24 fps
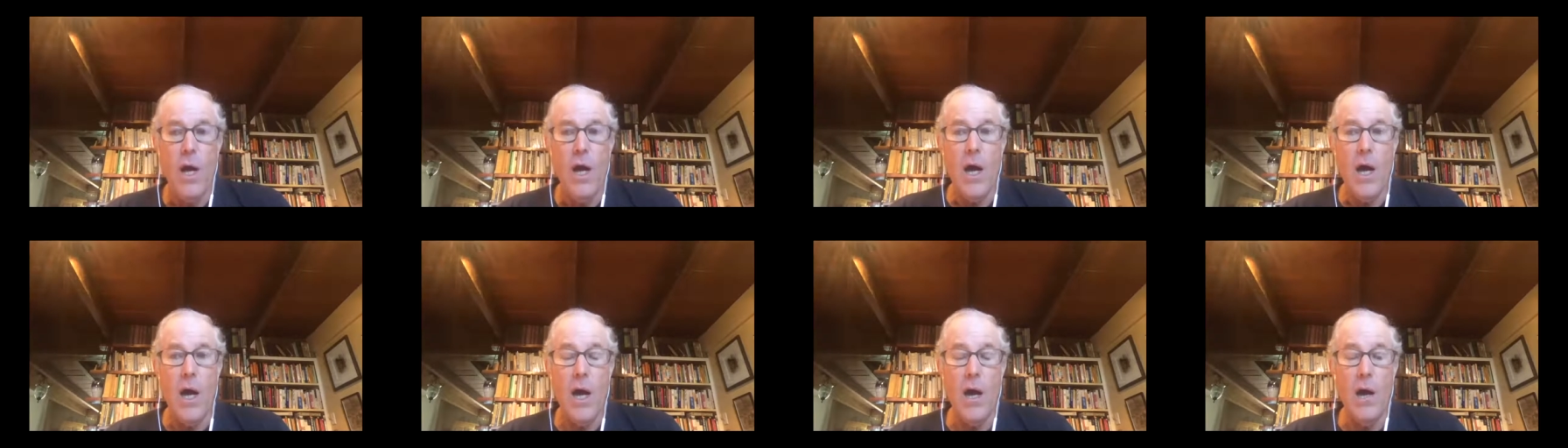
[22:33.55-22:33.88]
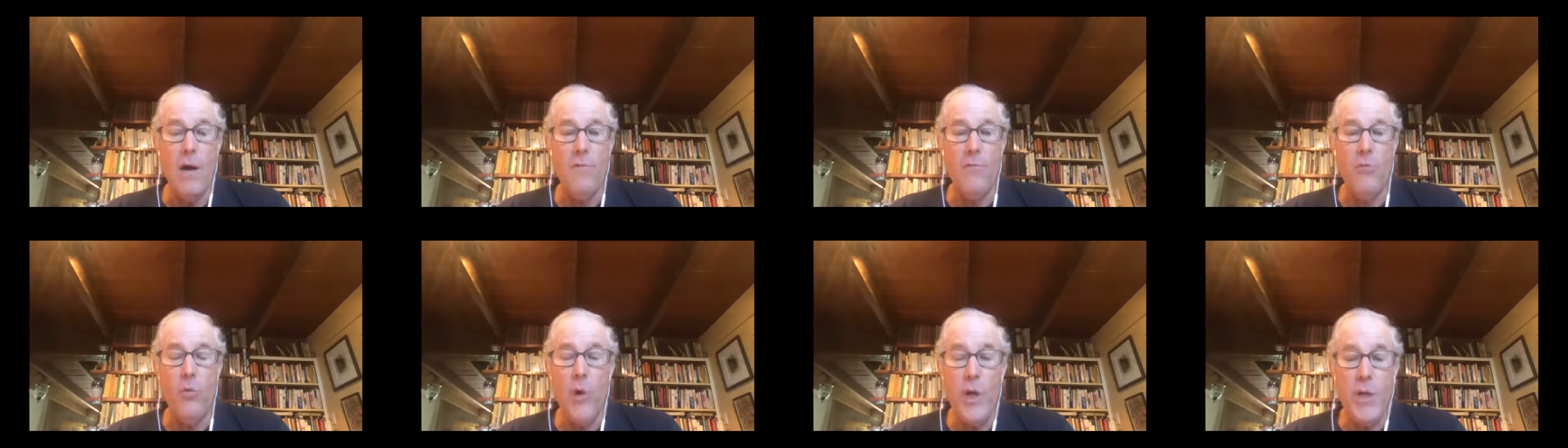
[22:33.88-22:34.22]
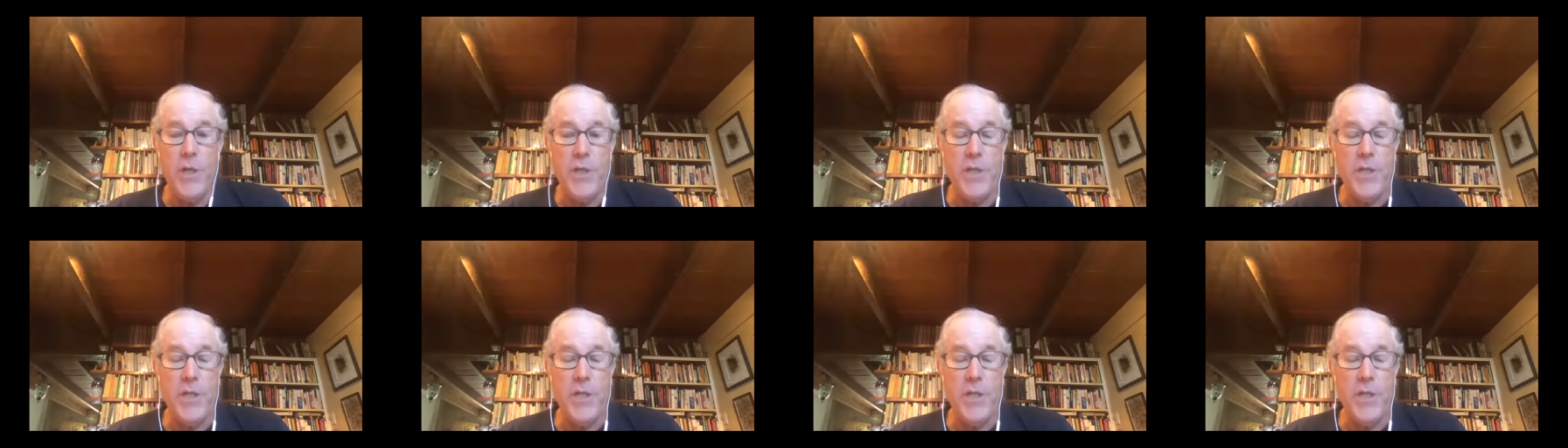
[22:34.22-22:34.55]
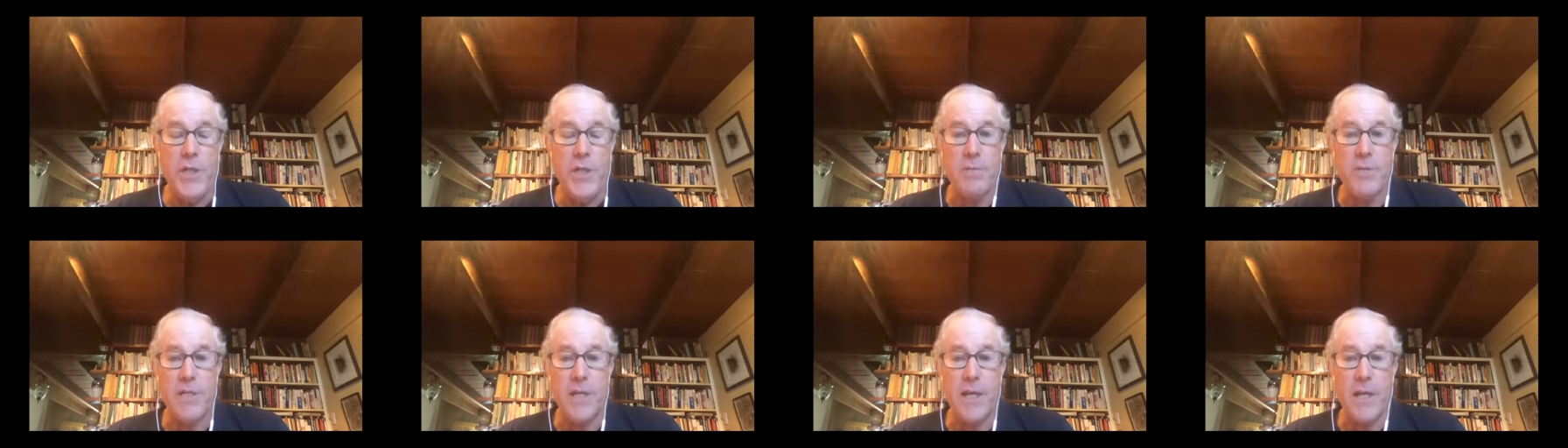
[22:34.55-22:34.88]
of wood
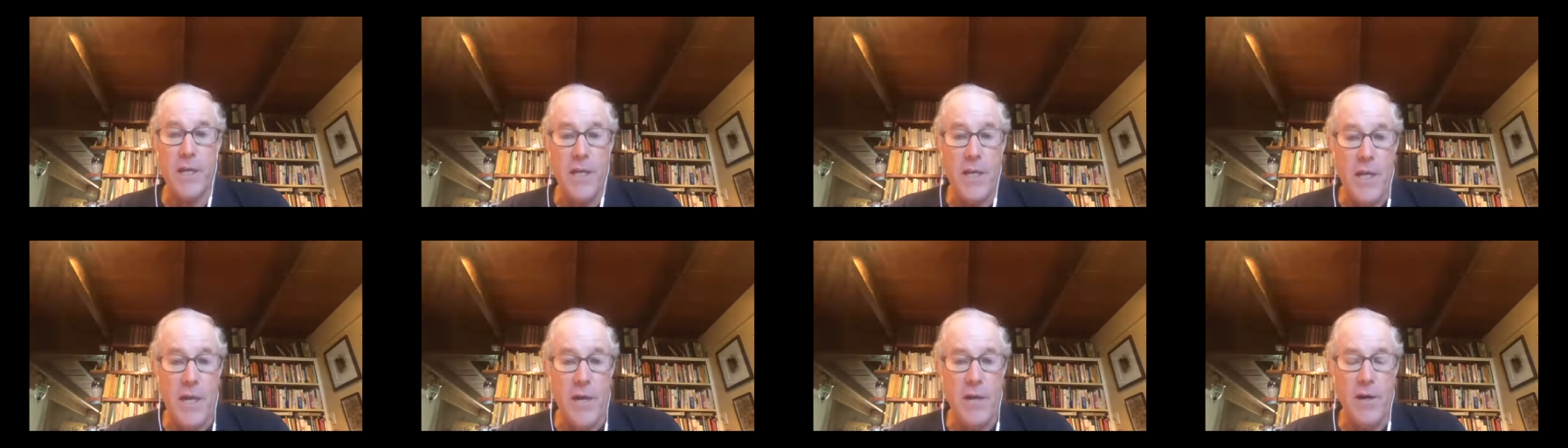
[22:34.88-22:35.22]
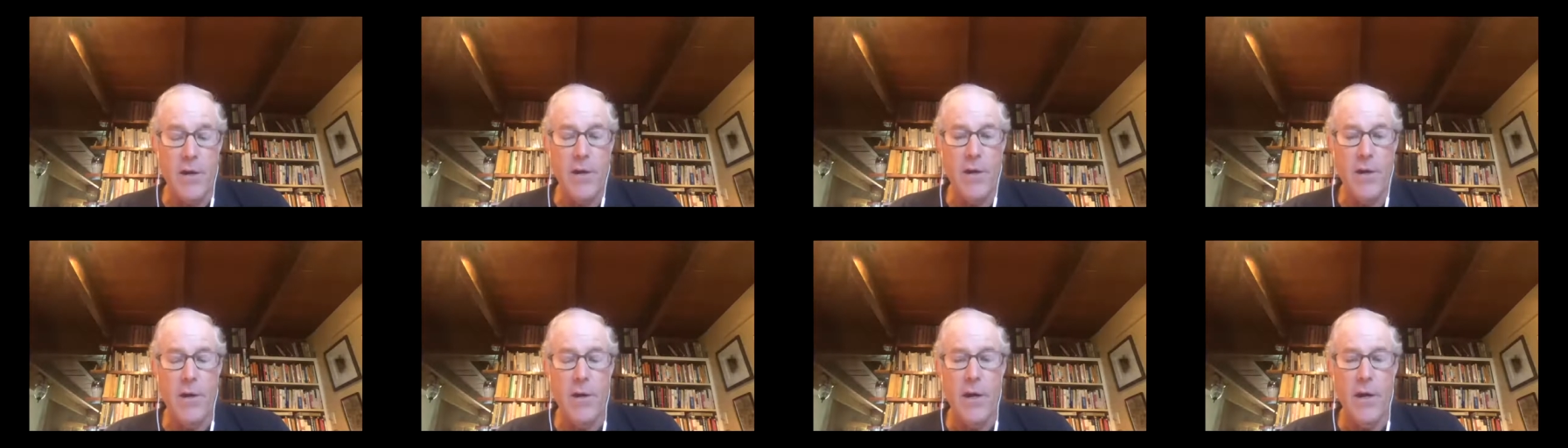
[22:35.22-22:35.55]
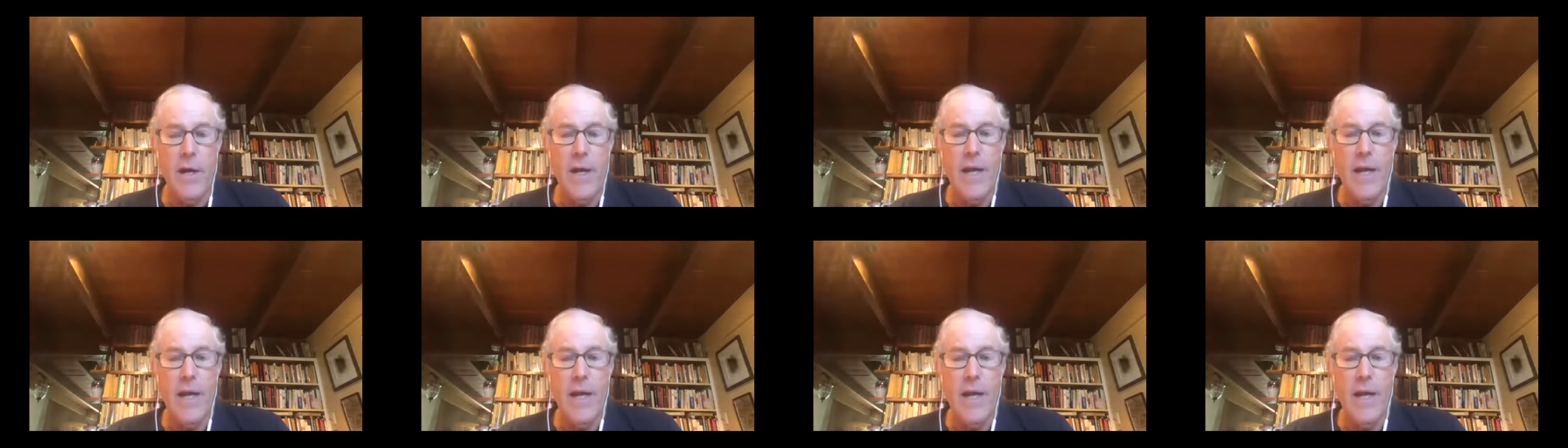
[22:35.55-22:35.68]
chips a year